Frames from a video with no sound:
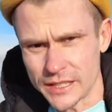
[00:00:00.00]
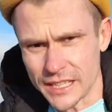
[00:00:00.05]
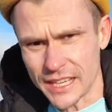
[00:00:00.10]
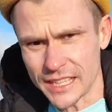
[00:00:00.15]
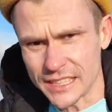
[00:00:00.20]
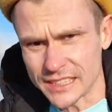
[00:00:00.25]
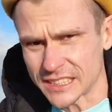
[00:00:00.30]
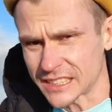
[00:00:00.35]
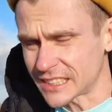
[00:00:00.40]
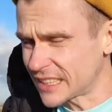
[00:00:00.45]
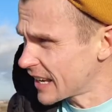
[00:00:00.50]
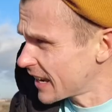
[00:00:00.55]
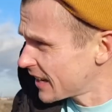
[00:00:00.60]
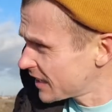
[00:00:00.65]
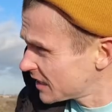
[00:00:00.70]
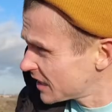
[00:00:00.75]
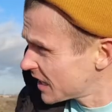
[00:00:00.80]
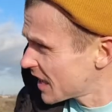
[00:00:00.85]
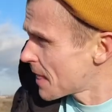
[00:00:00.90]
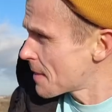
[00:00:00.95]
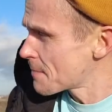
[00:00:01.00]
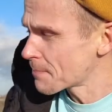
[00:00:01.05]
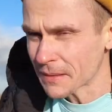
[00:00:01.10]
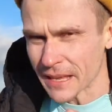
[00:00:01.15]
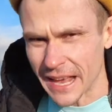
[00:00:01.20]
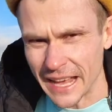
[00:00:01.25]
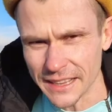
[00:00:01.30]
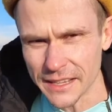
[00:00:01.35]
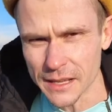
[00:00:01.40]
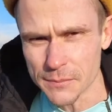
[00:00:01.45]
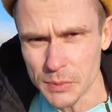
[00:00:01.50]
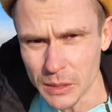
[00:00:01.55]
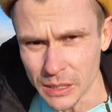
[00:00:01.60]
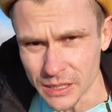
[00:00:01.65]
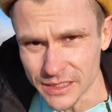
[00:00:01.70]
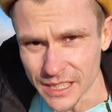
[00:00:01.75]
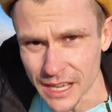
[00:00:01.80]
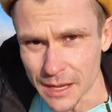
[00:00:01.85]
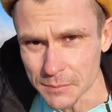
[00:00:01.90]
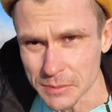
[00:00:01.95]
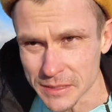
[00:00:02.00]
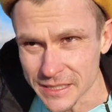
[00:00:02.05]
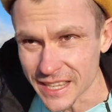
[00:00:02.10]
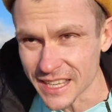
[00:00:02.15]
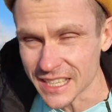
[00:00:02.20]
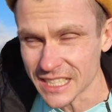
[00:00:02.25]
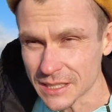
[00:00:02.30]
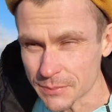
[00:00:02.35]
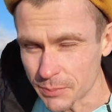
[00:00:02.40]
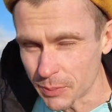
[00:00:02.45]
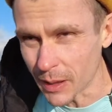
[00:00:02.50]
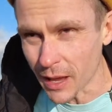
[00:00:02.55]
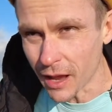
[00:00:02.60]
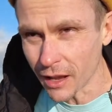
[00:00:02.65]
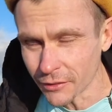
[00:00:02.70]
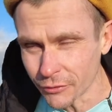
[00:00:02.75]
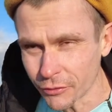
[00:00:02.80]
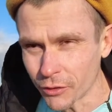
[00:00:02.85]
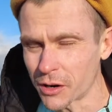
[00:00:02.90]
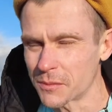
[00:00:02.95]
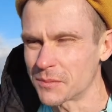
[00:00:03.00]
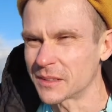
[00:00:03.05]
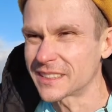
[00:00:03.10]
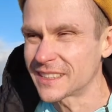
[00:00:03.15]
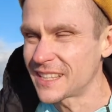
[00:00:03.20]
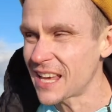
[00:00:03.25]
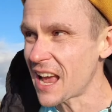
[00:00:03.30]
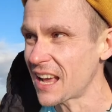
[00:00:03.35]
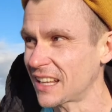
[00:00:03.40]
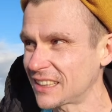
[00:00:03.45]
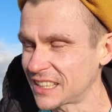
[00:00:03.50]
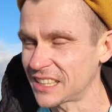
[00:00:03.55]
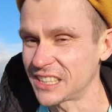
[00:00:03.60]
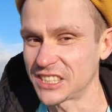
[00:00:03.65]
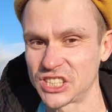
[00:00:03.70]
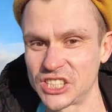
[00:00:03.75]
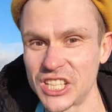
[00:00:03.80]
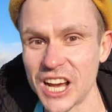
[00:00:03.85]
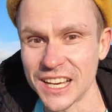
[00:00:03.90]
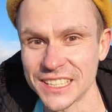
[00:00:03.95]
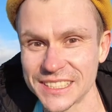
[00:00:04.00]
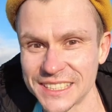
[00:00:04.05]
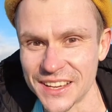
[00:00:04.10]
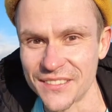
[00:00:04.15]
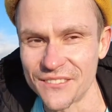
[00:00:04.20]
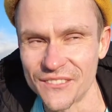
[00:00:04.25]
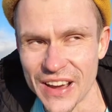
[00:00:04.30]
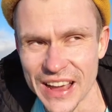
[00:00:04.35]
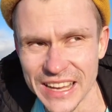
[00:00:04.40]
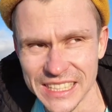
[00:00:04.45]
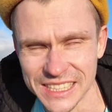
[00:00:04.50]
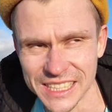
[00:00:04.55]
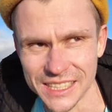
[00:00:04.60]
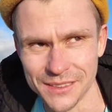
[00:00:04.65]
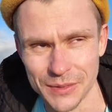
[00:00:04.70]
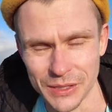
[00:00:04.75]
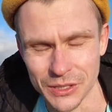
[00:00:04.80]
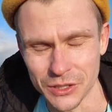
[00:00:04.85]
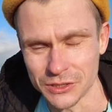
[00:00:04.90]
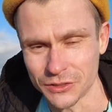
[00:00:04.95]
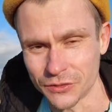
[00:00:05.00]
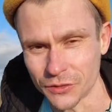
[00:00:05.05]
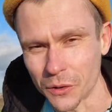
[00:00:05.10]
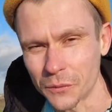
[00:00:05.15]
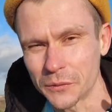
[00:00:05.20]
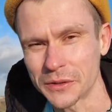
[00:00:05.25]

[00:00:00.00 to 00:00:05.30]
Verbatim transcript: the estate and they built up this platform. That is just amazing because from